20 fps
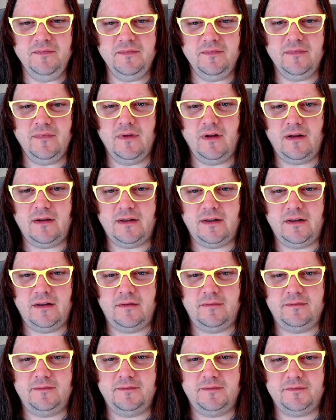
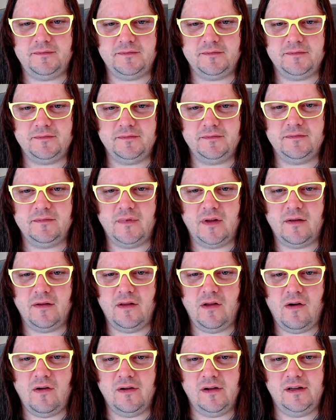The
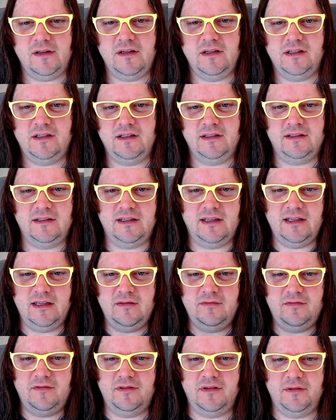longer you can
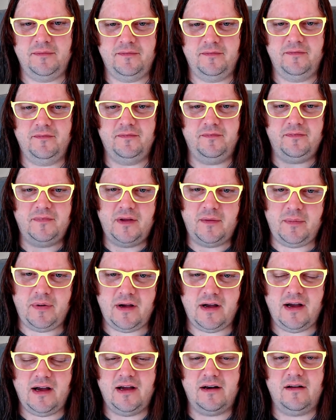leave them
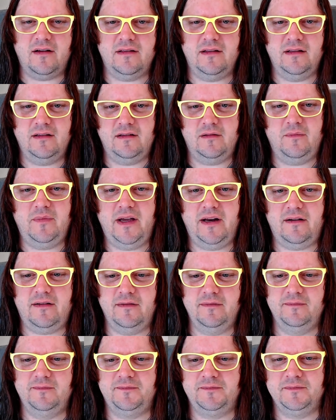apart, I think the better.
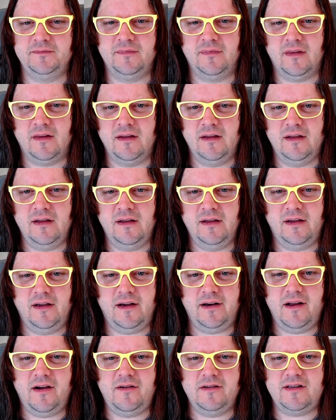I
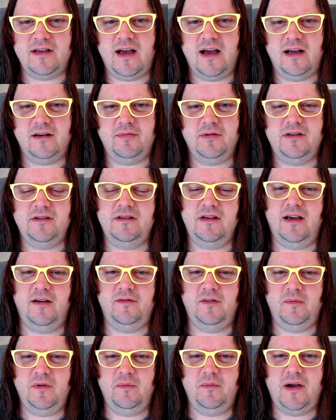know it's hard because you have
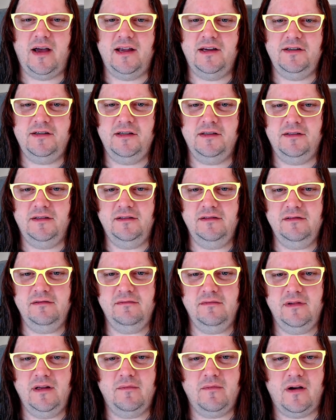to be patient.
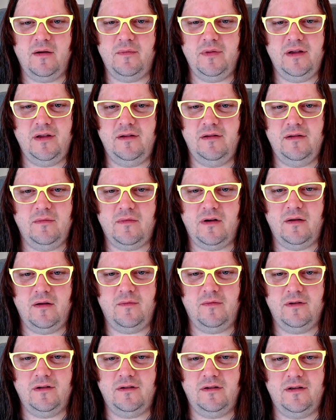You might
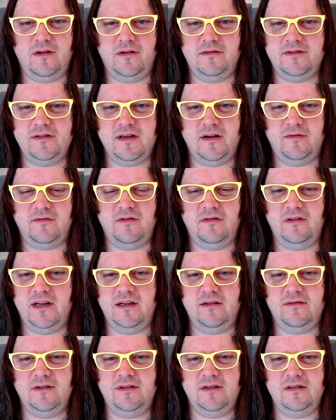want to learn several
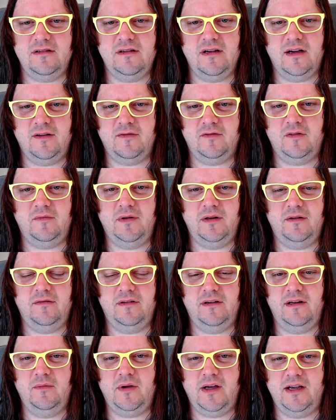languages. You have to be
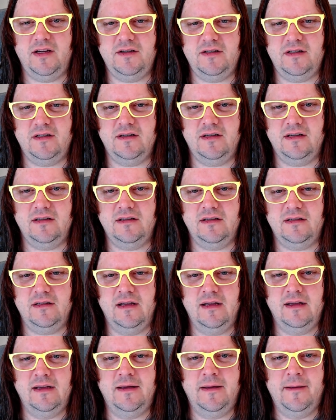really patient
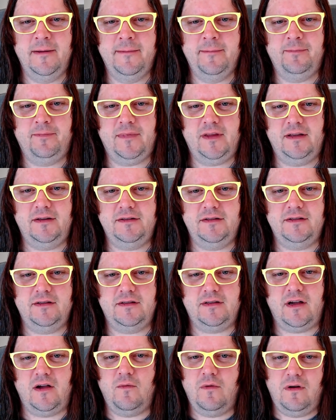and just
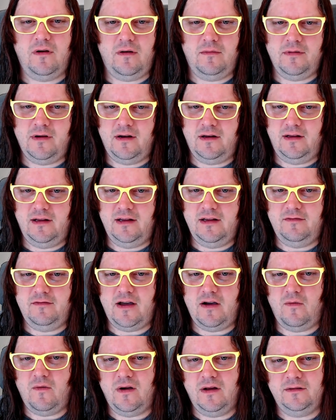go, well, I'm going to leave
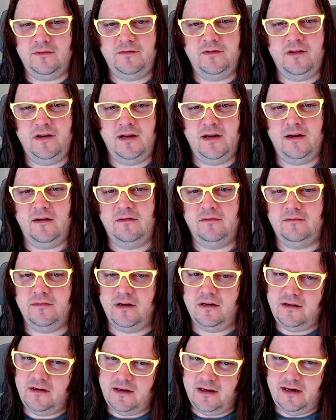that one for now. I'm
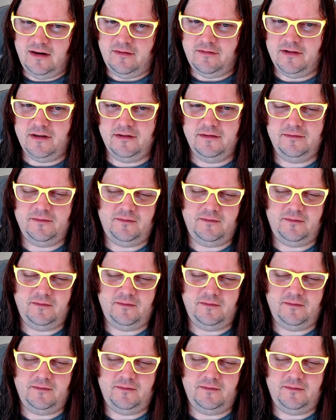going to leave it.